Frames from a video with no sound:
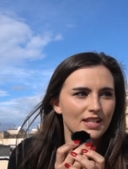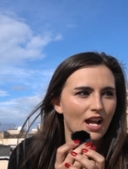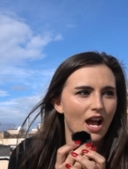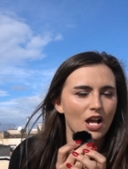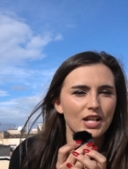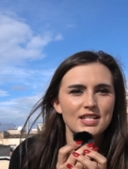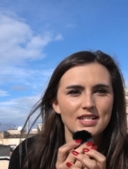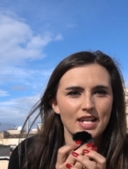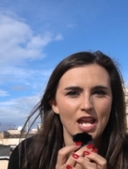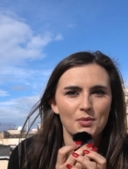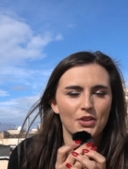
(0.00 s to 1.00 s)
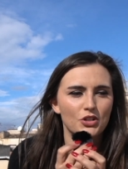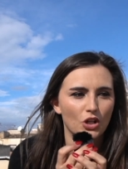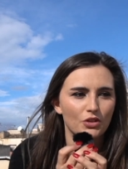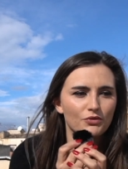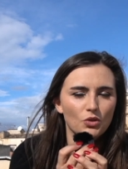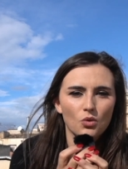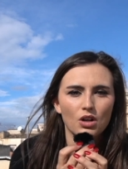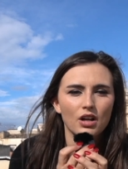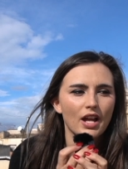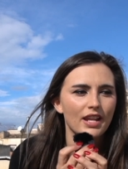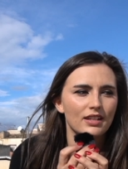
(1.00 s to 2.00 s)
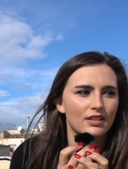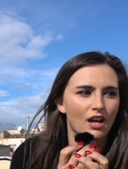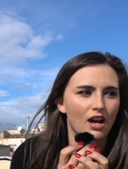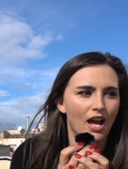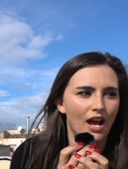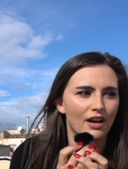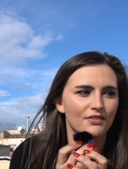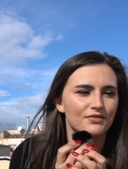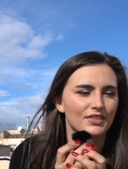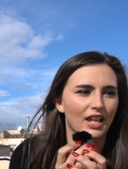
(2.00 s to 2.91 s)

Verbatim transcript: Like, I can stay with a dirt floor and not have,